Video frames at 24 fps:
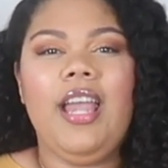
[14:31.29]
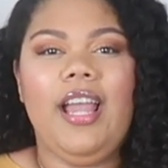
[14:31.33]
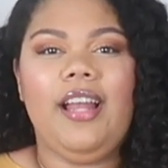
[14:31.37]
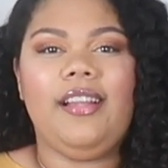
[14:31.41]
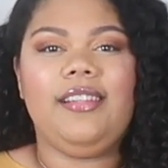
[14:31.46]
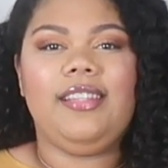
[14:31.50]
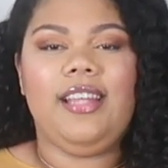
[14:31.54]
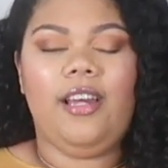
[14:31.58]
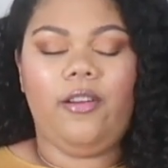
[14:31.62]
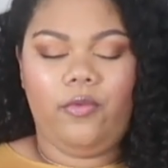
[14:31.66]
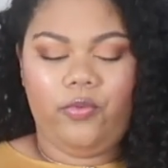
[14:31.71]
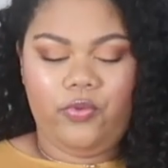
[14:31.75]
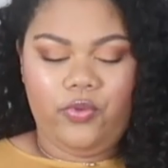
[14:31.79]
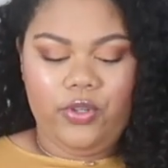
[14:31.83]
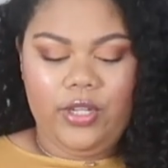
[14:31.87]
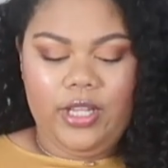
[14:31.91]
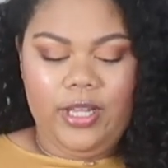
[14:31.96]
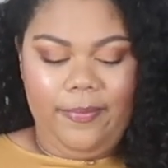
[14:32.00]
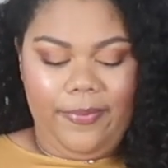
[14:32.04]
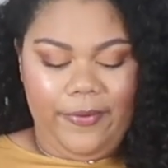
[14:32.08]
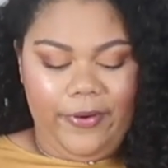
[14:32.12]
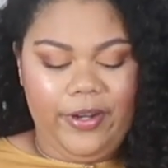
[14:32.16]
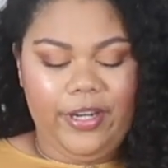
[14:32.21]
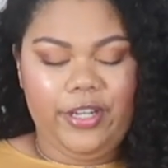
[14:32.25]
It's that
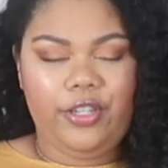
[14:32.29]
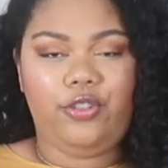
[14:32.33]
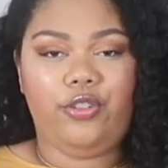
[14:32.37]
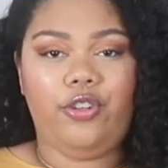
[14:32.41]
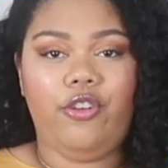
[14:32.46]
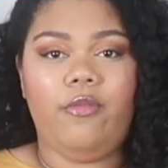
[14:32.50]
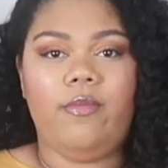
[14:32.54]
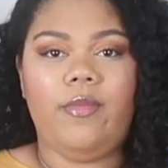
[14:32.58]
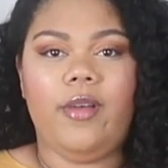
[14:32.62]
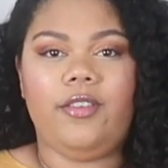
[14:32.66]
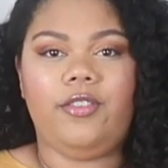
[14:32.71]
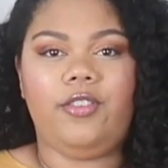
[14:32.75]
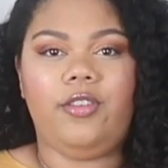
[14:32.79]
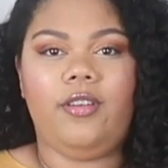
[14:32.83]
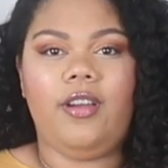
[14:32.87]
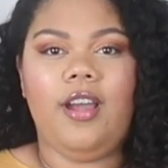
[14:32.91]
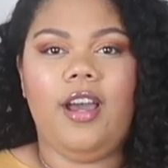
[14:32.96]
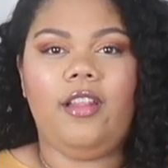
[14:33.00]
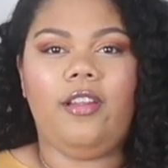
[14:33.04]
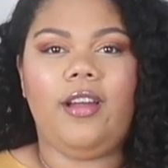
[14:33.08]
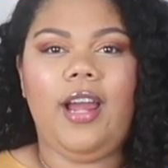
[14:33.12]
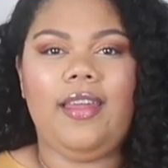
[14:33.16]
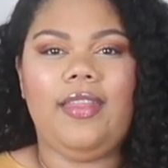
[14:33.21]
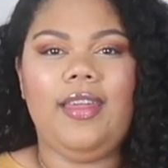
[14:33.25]
really pretty true mustard
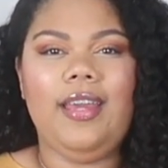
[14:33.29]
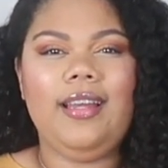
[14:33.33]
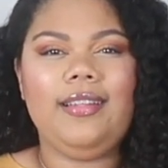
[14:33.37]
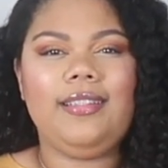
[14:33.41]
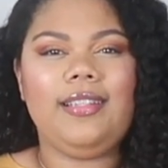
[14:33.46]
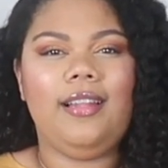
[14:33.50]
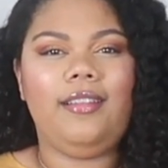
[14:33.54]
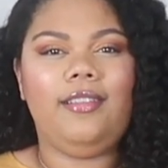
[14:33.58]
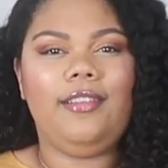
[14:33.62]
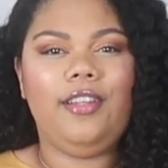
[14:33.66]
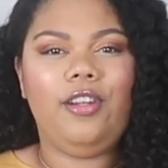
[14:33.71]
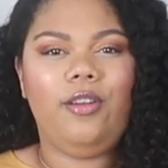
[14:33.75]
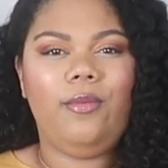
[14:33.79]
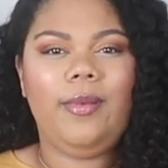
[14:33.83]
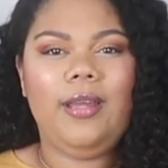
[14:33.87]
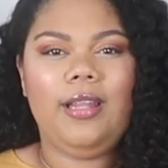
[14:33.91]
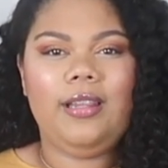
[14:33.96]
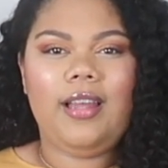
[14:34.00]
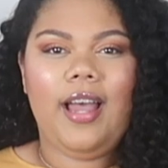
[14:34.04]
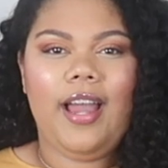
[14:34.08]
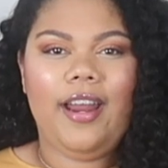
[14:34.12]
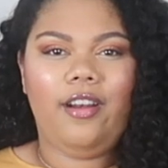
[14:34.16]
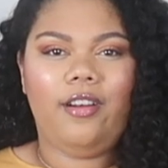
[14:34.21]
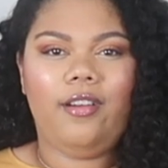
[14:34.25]
color. I think it's a little
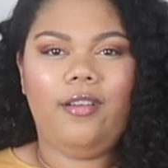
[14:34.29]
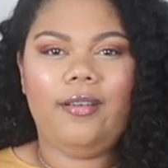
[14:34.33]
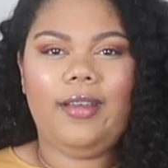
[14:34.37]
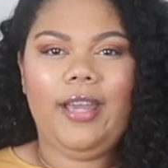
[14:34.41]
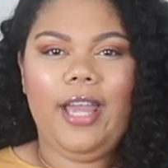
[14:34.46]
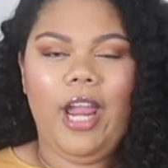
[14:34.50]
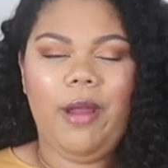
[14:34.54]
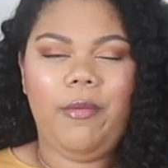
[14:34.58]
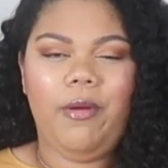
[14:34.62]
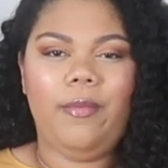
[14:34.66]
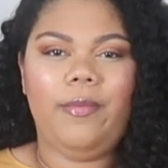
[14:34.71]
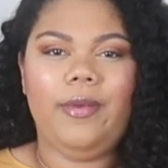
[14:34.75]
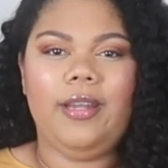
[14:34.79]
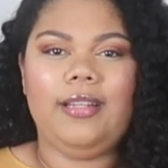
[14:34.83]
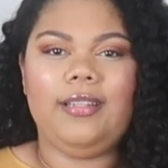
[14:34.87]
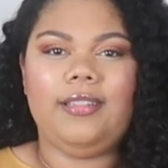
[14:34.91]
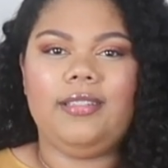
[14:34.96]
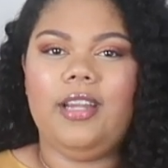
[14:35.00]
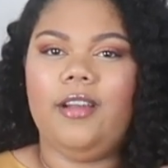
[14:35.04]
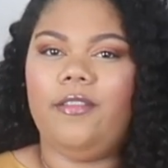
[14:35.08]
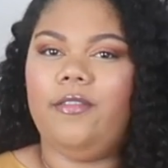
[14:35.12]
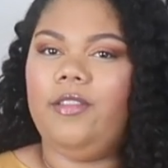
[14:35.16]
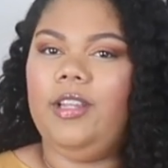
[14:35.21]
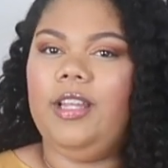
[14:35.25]
bit lighter on camera, but
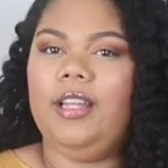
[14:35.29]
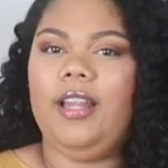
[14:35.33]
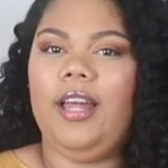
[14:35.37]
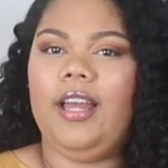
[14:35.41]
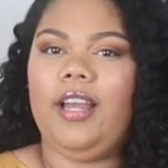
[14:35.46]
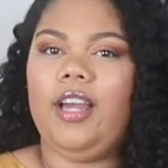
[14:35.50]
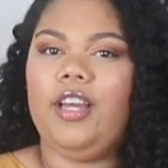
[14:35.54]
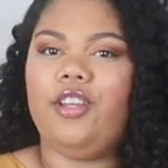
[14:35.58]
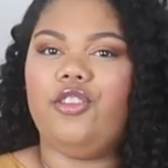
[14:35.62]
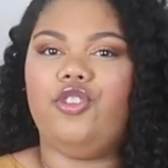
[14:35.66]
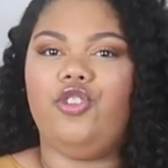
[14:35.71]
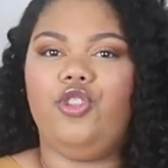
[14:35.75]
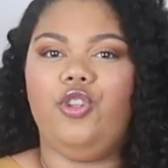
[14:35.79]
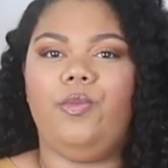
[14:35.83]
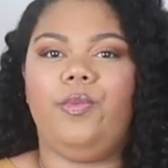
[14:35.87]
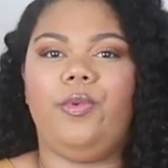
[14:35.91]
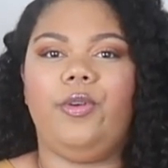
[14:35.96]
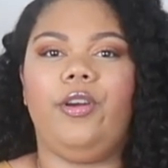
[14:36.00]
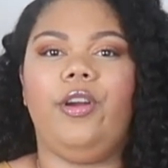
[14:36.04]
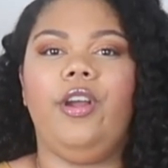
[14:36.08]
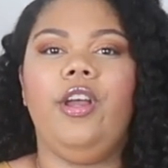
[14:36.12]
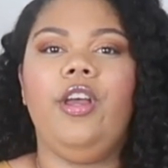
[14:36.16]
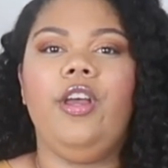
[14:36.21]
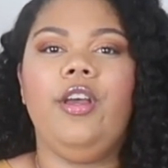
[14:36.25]
it's definitely like a
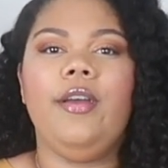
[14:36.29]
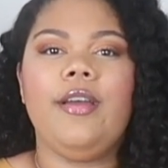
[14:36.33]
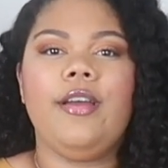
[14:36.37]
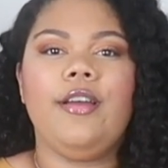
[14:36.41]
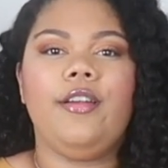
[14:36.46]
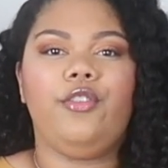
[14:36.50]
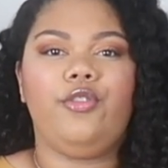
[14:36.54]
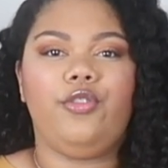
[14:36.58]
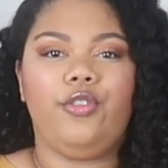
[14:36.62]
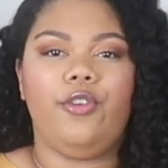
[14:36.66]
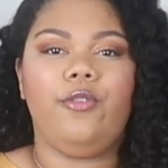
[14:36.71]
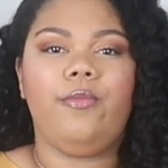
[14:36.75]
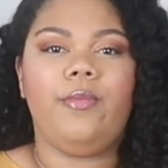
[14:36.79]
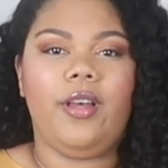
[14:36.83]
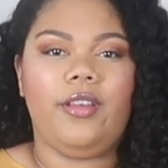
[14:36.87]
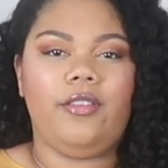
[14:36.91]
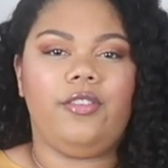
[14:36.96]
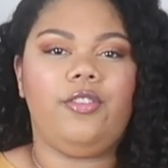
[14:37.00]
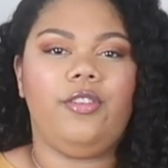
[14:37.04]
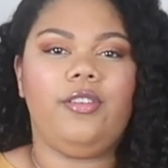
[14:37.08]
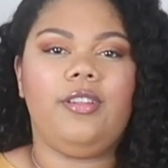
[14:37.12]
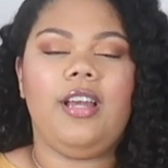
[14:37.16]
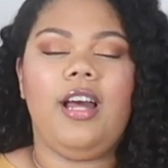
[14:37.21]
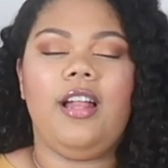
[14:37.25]
super true
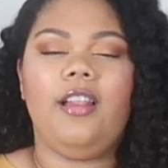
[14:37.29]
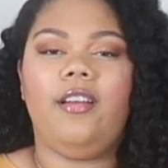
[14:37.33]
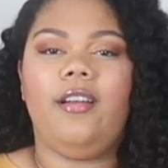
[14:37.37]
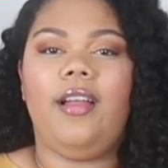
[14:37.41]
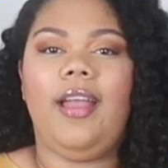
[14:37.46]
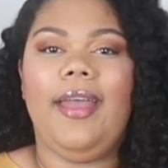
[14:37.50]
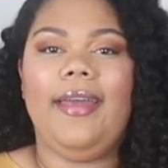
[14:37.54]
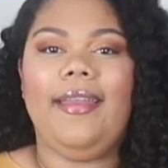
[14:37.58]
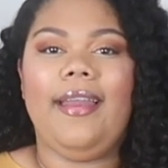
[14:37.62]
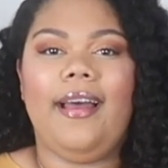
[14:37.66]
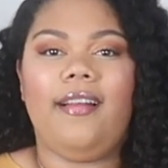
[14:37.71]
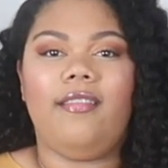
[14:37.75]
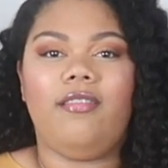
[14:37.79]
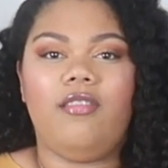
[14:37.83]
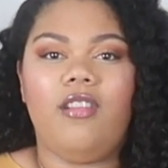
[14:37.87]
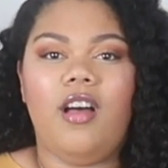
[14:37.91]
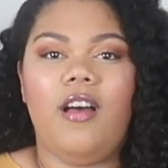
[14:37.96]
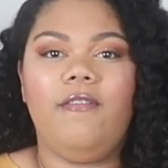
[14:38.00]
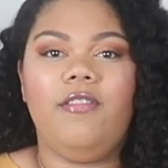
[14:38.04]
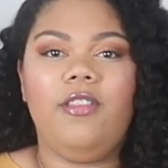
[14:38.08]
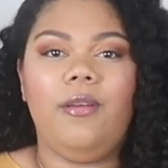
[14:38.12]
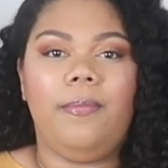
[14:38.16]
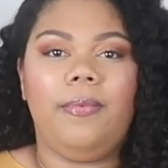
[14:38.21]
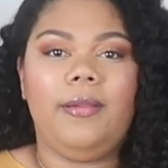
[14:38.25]
mustard color, and I
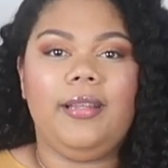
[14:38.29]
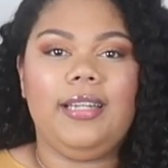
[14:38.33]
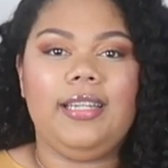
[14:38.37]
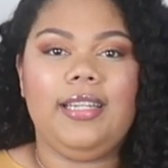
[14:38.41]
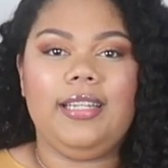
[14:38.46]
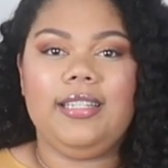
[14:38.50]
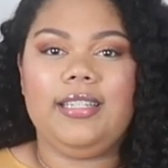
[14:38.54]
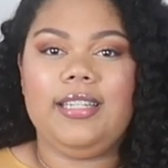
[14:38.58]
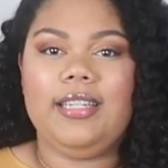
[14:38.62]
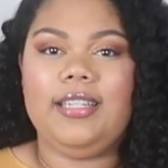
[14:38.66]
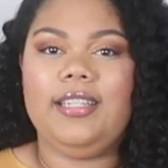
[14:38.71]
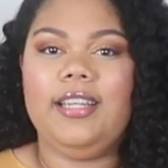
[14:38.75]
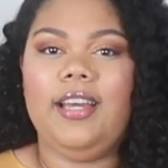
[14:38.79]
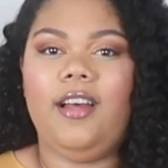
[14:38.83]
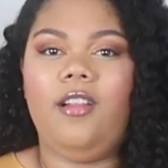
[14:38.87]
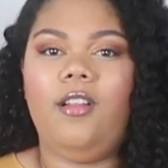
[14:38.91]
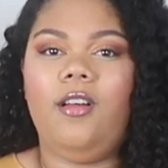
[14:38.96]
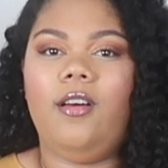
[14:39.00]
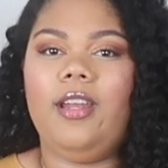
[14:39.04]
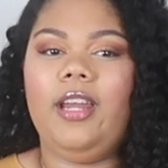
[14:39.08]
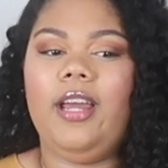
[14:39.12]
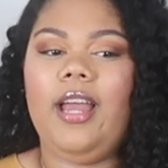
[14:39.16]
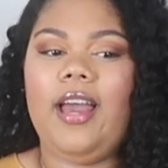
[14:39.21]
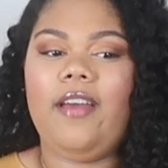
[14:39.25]
love the pleating detail
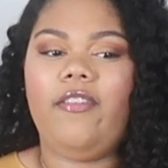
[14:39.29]
on it.